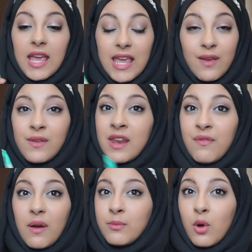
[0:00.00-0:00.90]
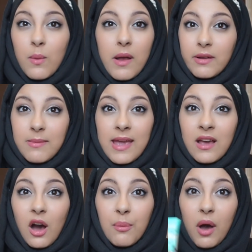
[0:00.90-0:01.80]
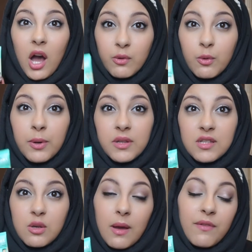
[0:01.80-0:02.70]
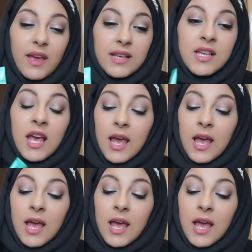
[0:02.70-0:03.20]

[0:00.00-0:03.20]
Even if I'm not wearing makeup, I will put this on my face.